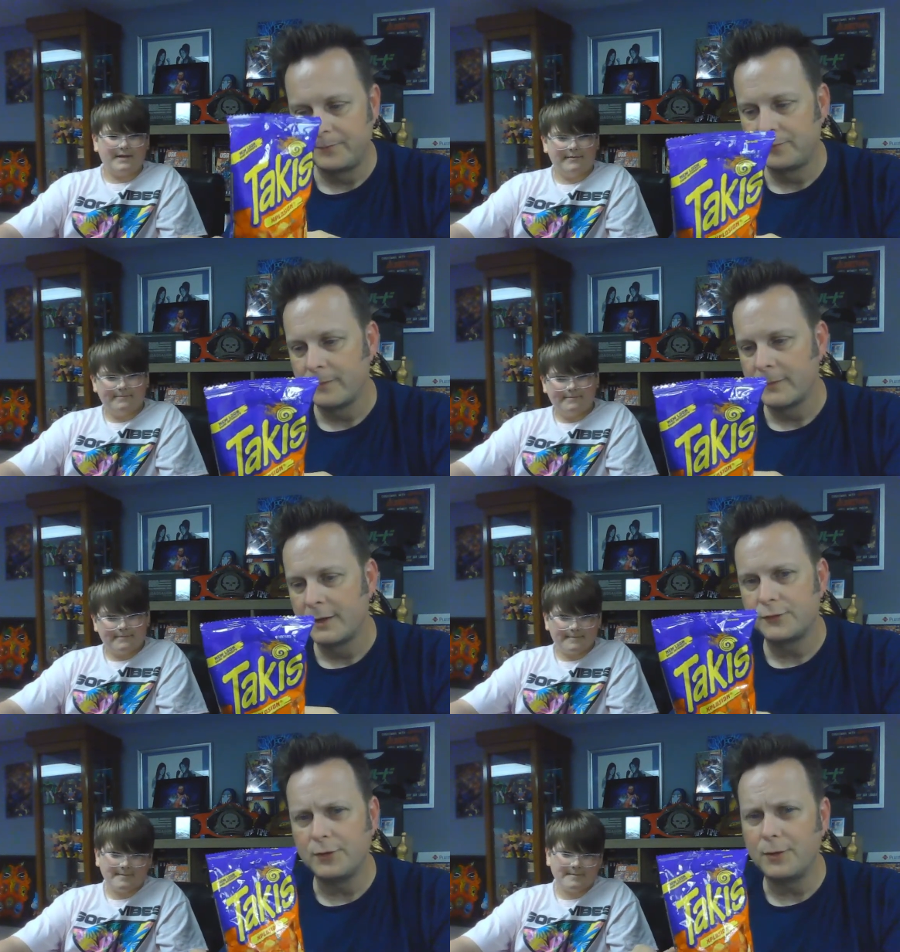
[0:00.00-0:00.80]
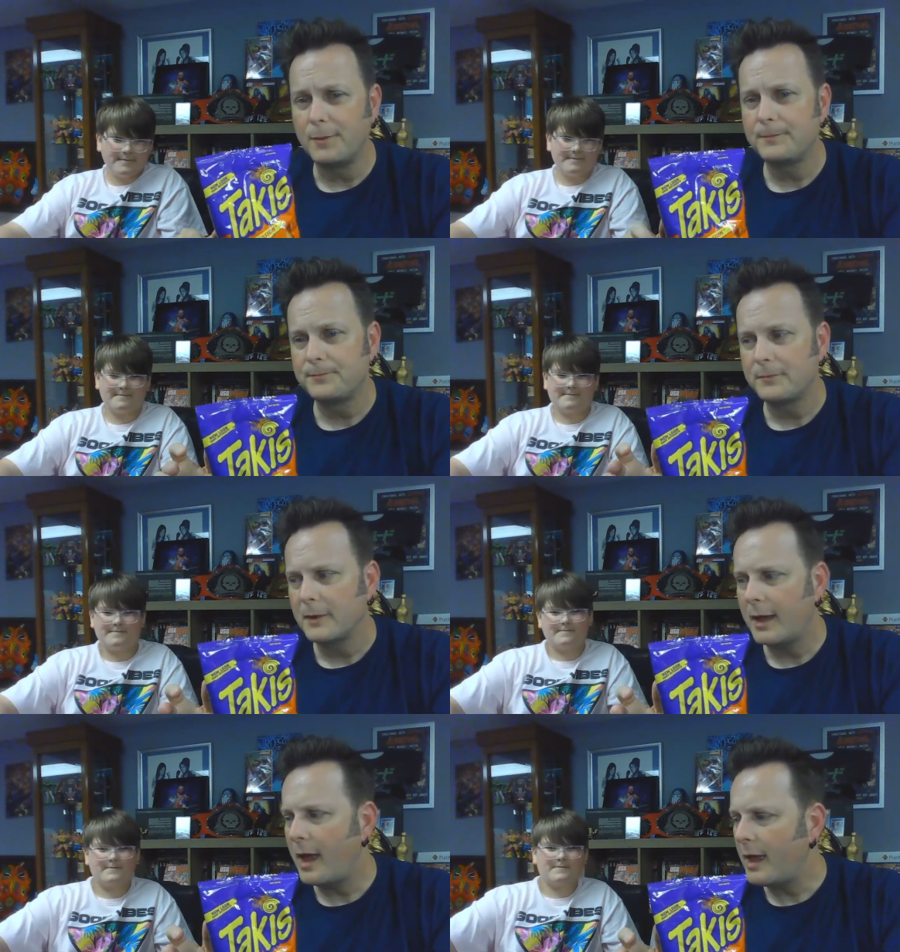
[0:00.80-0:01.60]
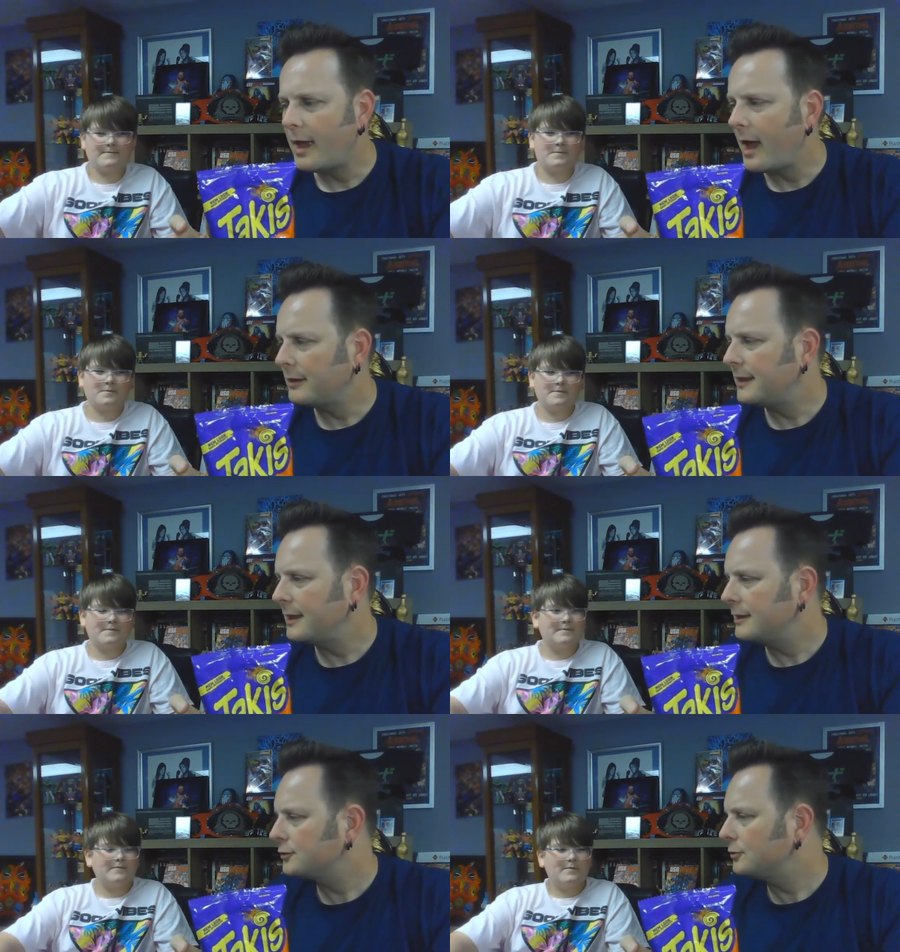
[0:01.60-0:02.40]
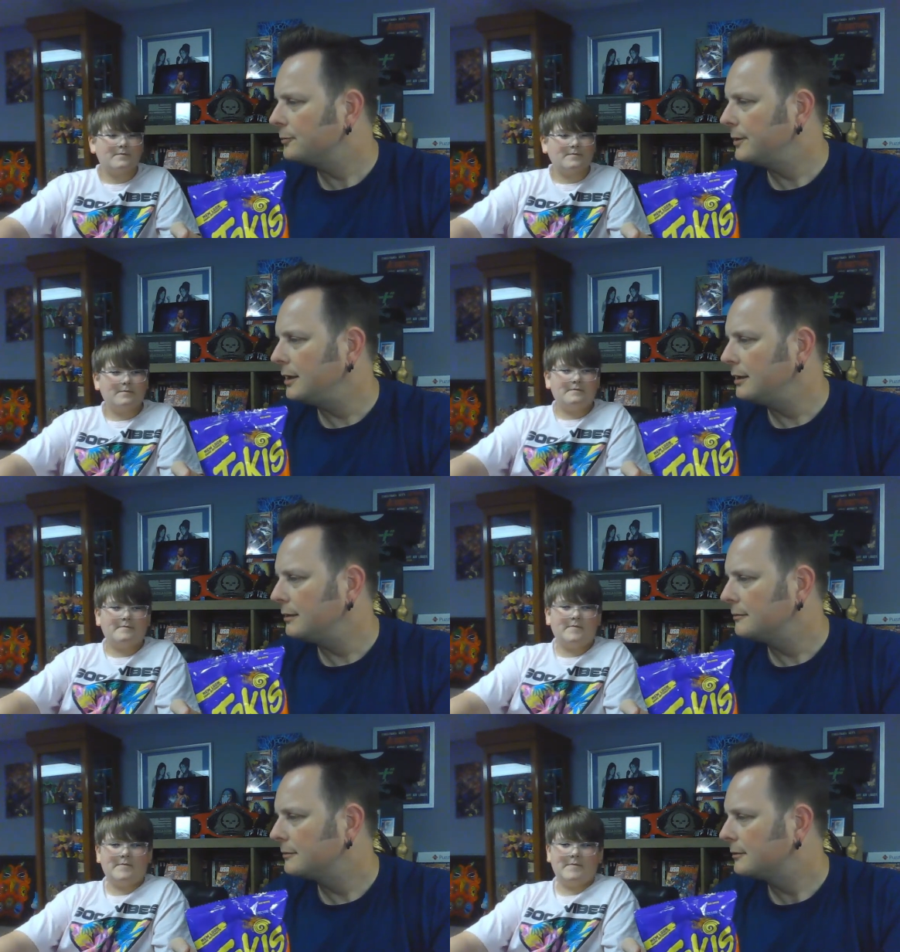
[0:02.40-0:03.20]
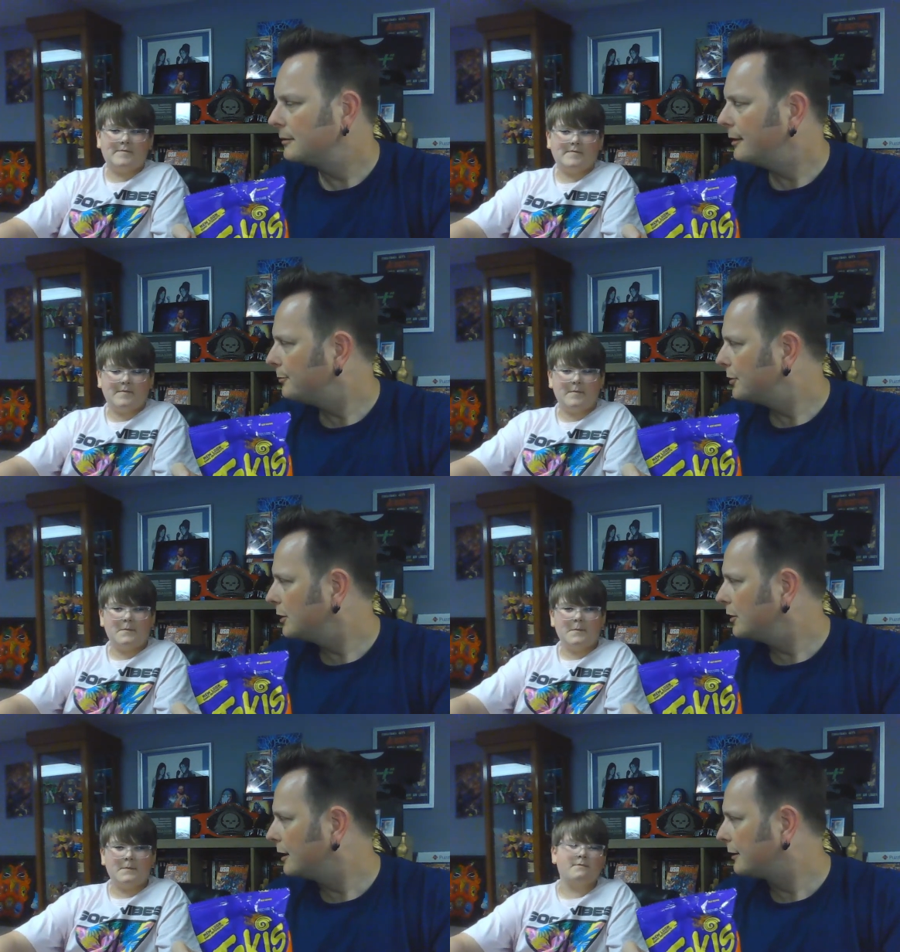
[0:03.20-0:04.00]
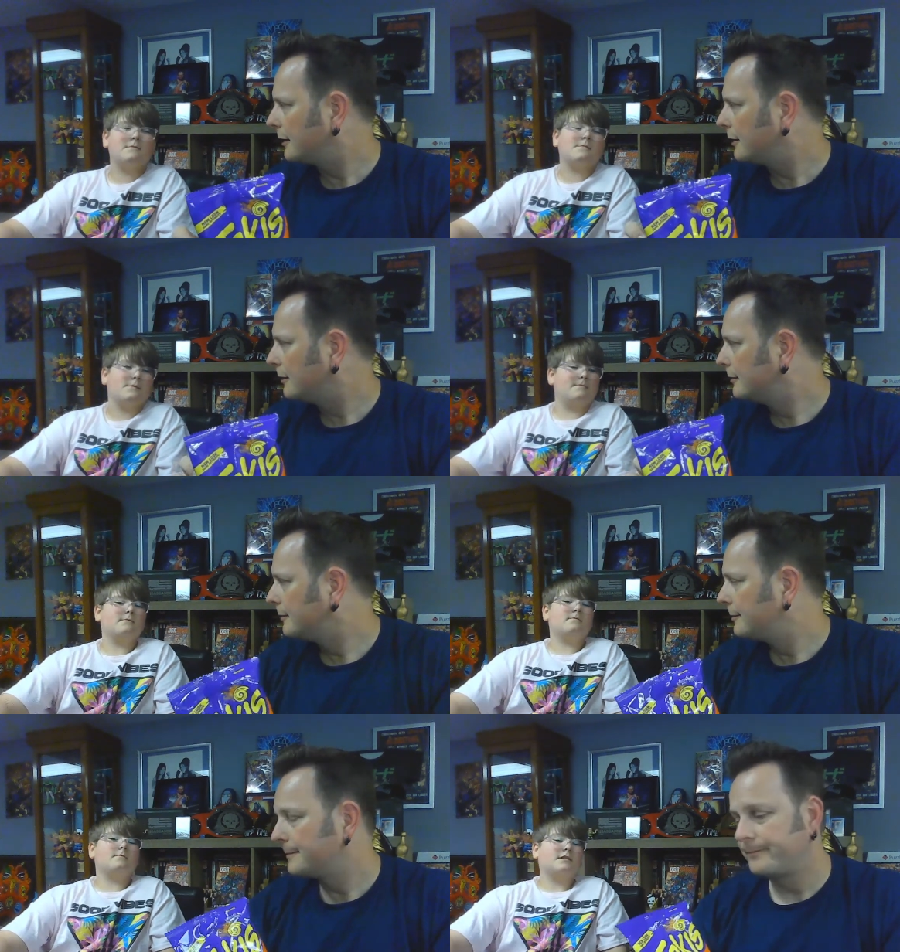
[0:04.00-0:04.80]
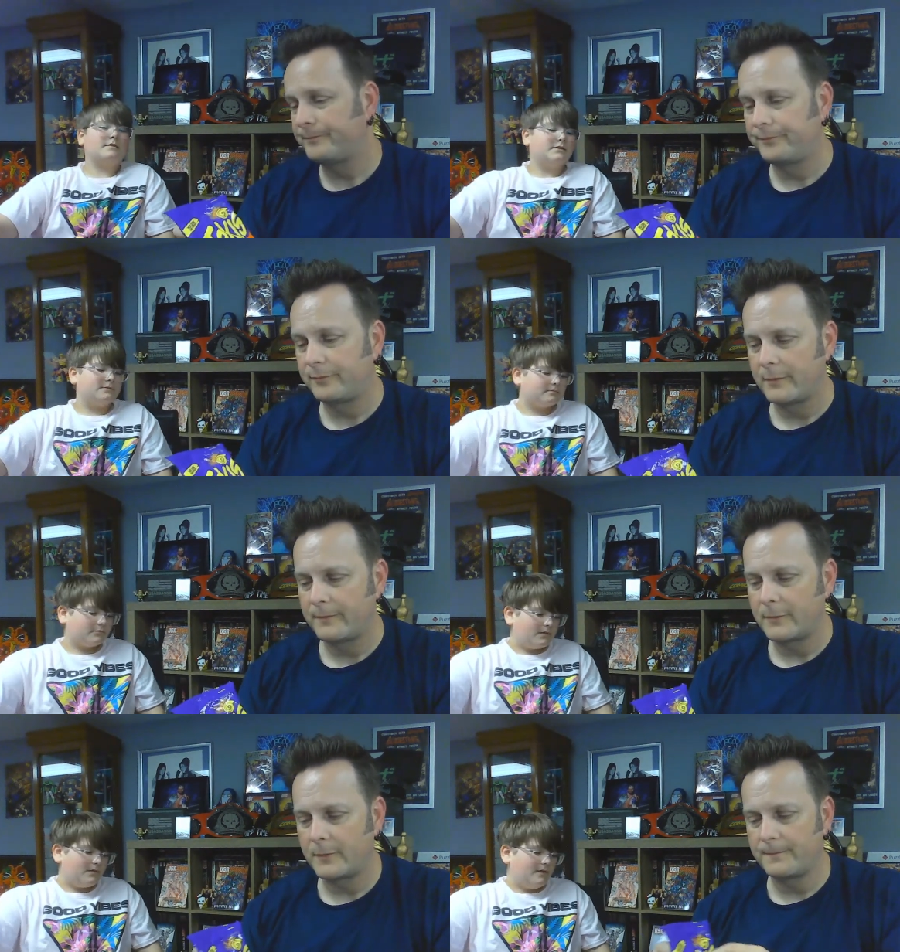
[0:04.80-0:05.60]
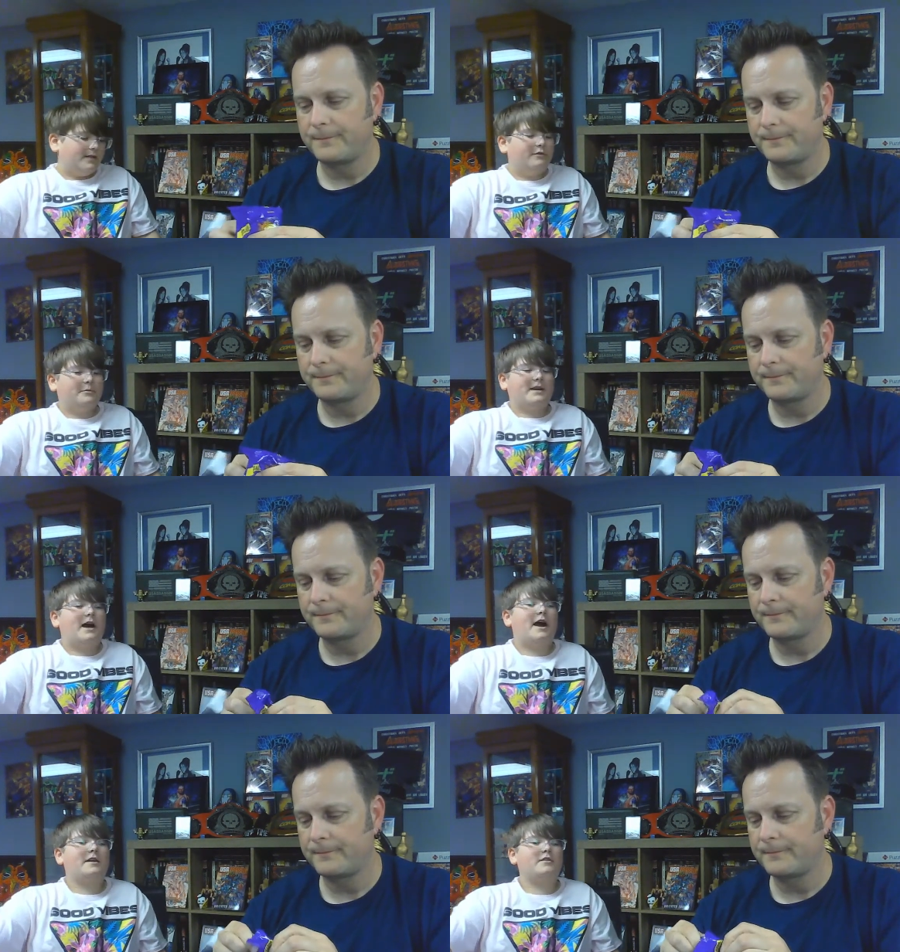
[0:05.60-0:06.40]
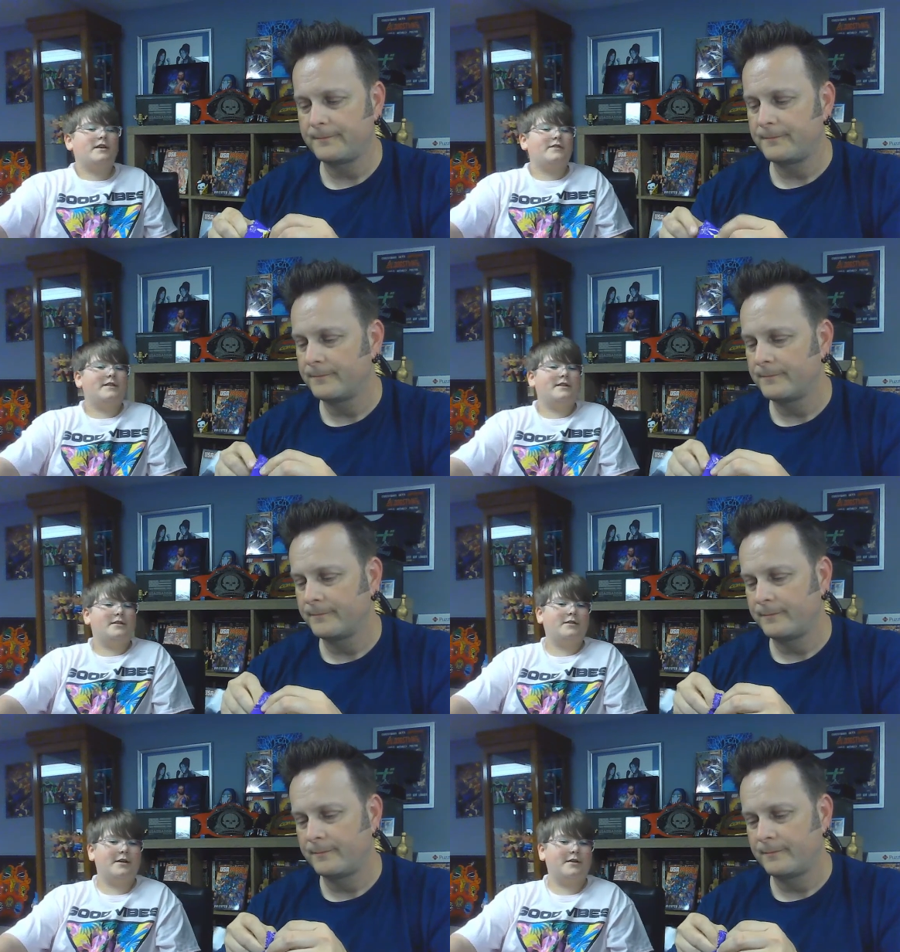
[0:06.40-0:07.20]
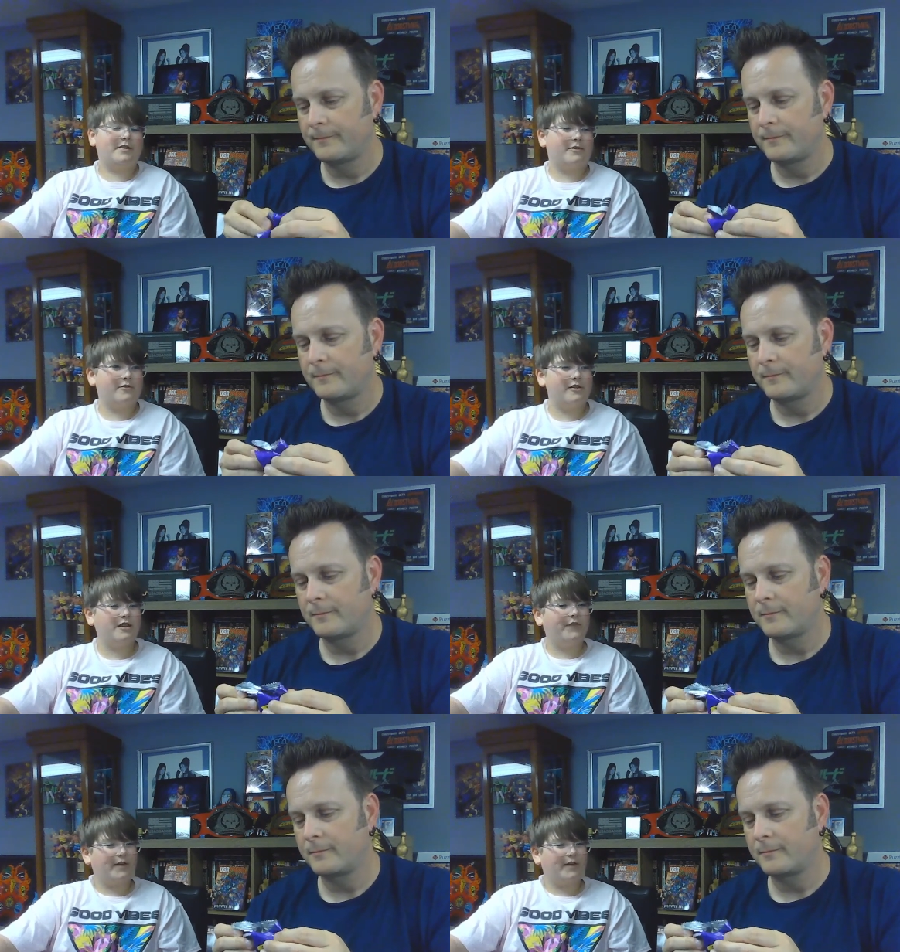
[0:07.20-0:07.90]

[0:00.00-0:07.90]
Speaker 1: Yep. So I, I think this will be uh, pretty good. I
Speaker 2: think. Mhm. It'll be hotter than the like the crunchy